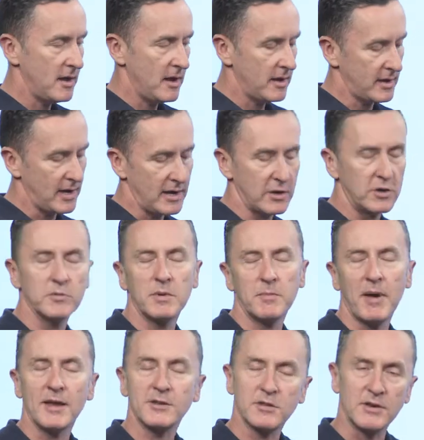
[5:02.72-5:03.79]
Again, it could be
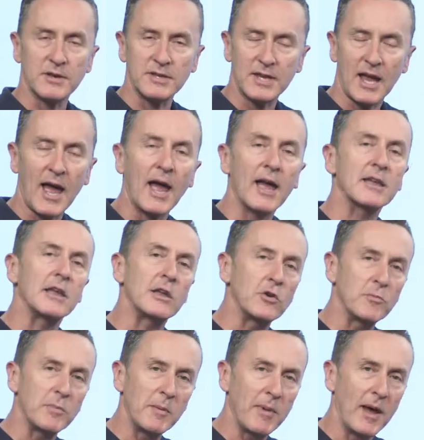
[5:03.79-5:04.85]
based on a tag, it
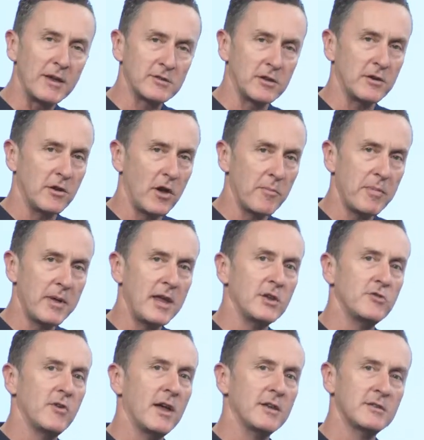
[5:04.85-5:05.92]
could be based on an IP
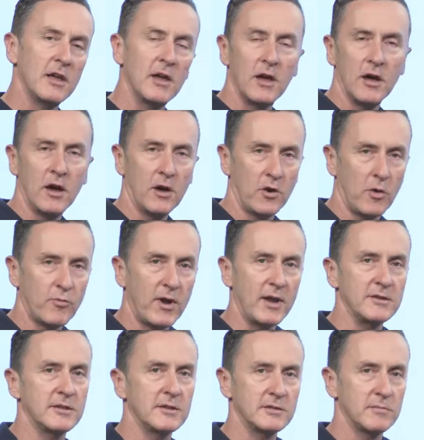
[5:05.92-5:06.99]
address, an operating
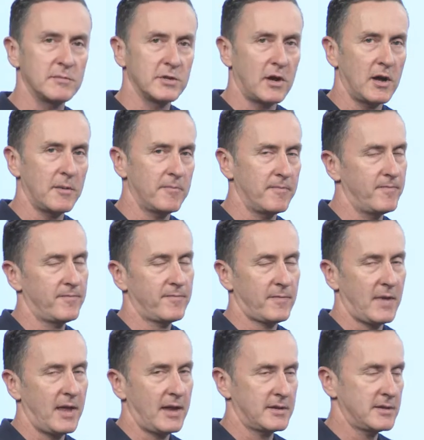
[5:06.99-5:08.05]
system type,
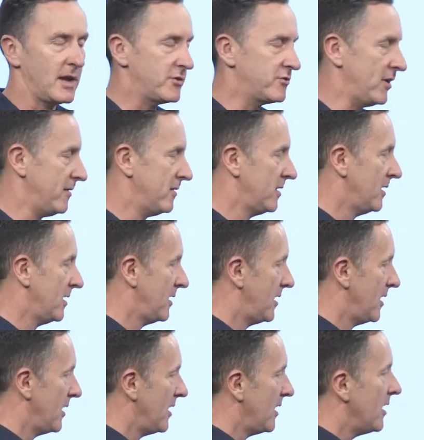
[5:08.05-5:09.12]
etc.
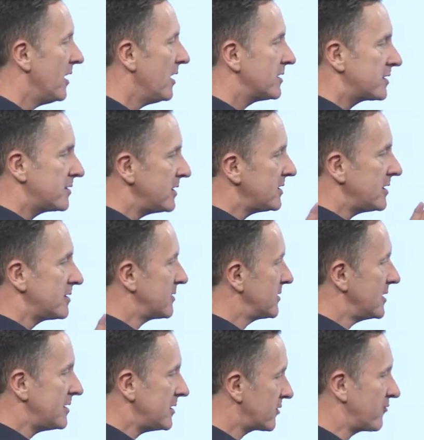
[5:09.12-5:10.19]
So this
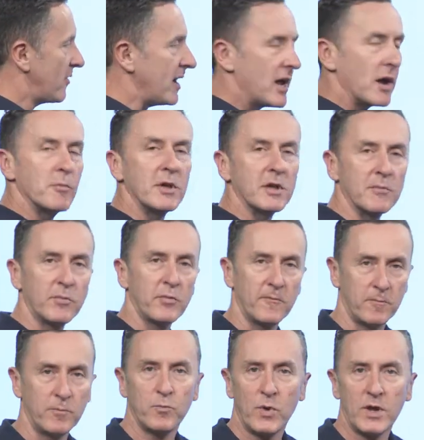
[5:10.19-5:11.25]
is great, and
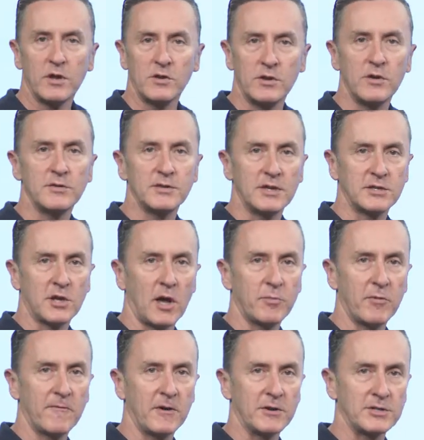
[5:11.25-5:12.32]
we can use this type
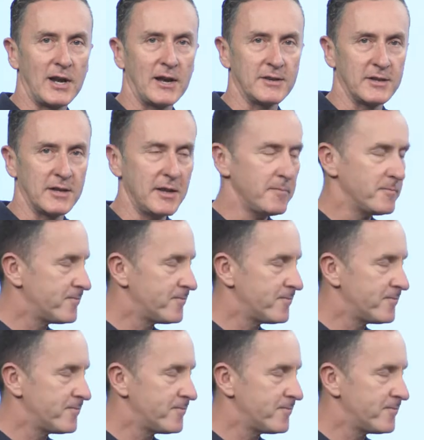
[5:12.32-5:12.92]
of functionality.